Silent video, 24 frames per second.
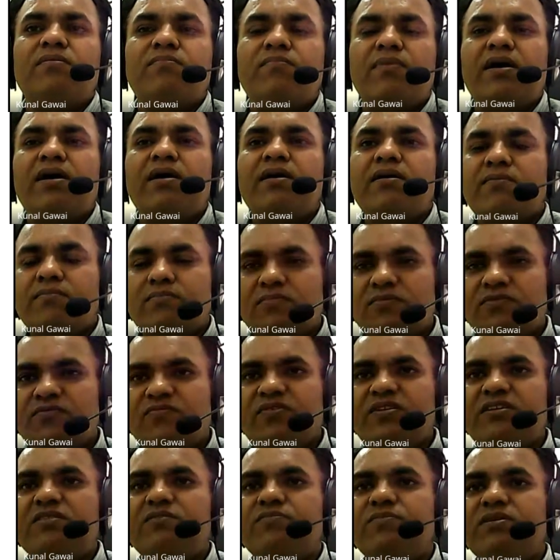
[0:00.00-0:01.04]
by
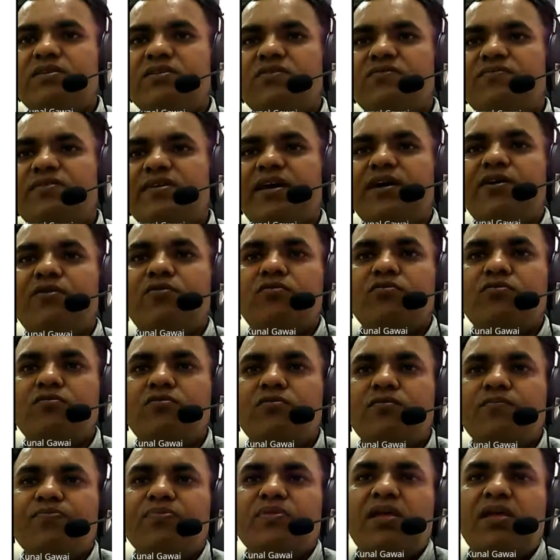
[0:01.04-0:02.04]
which means we have to